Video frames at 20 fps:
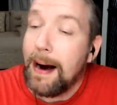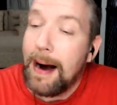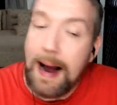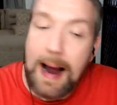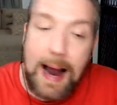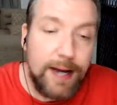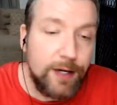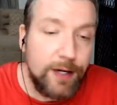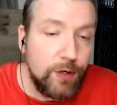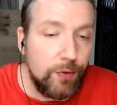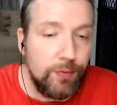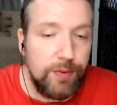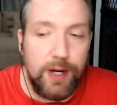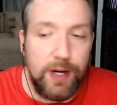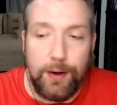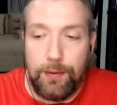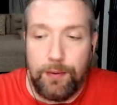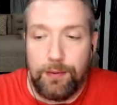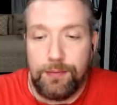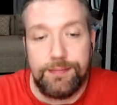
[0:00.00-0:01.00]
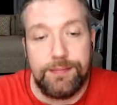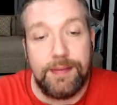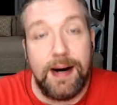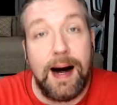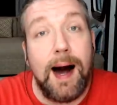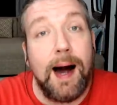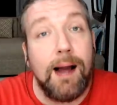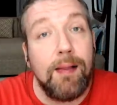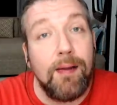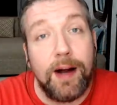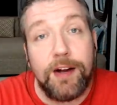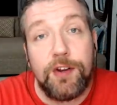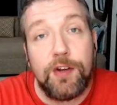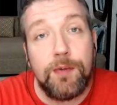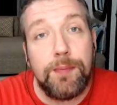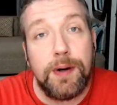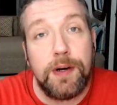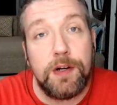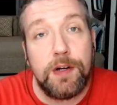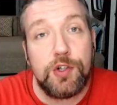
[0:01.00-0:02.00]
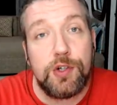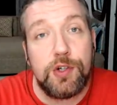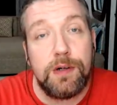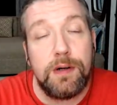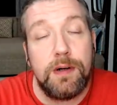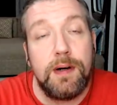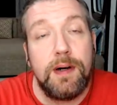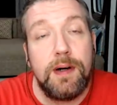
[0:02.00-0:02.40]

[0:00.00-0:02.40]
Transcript: I don't know. I like The Punisher.